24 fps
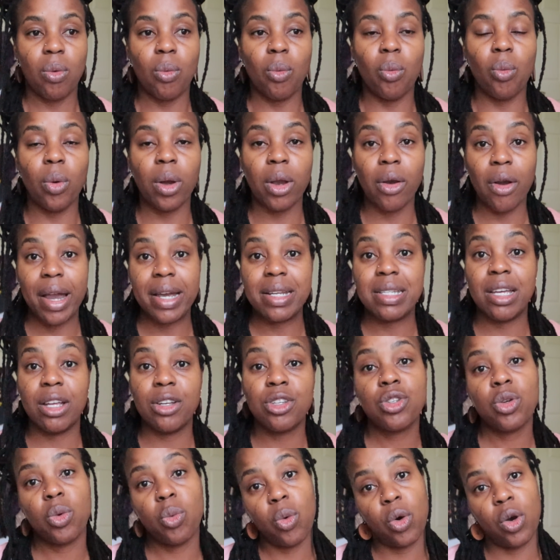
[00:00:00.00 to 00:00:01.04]
where I
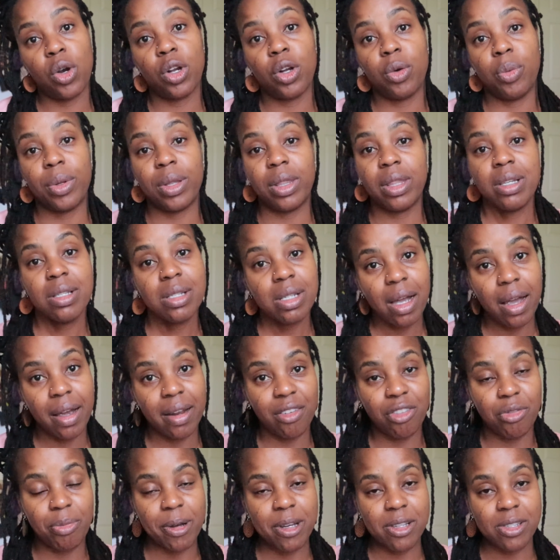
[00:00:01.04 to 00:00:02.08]
tend to work with this
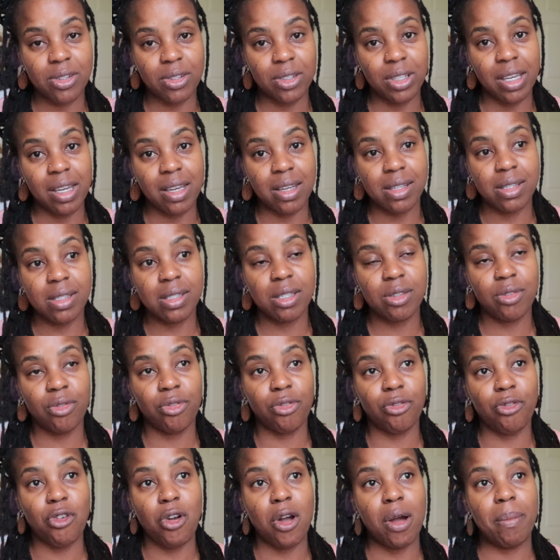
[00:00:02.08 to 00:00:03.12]
kind of puzzle is
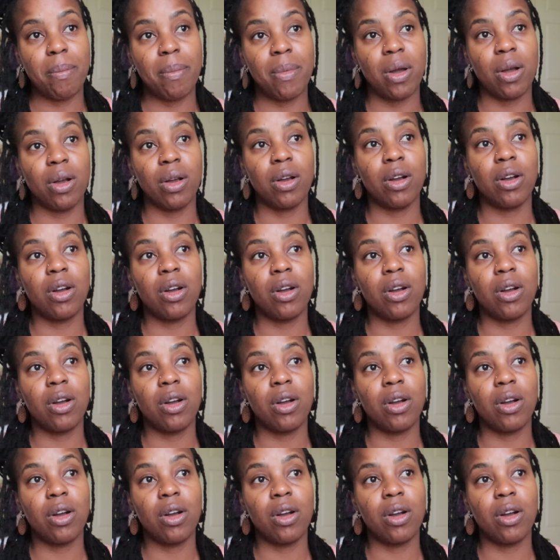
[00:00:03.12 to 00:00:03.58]
from